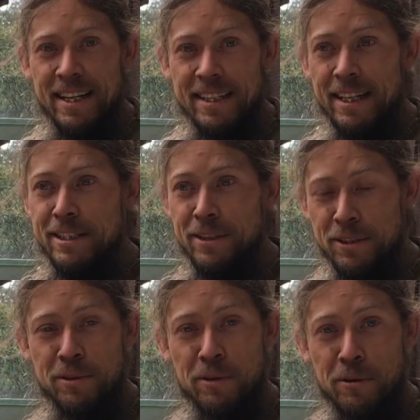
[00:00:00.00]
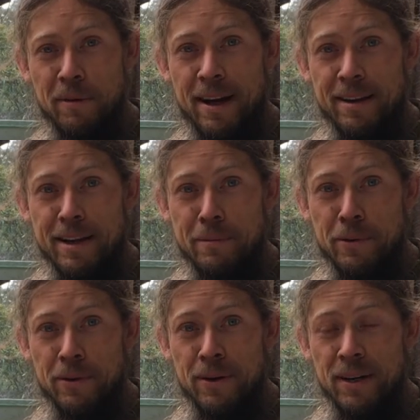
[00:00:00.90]
Let's not screw around
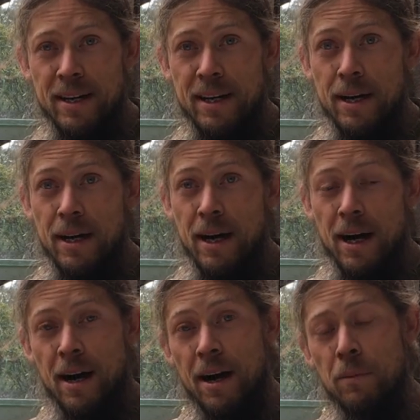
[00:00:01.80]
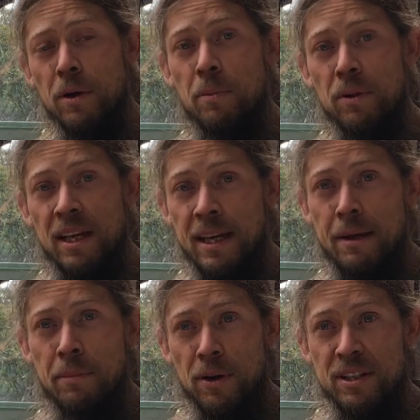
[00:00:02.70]
anymore. I want to put the
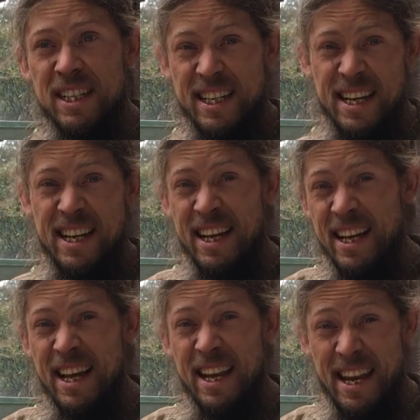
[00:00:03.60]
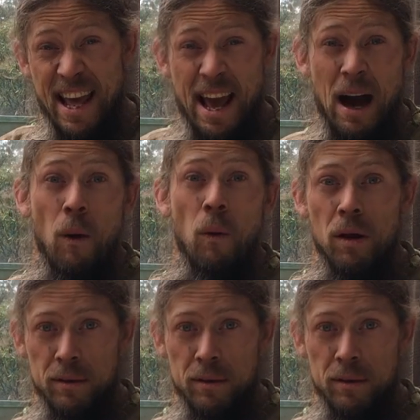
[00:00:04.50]
gearbox in now.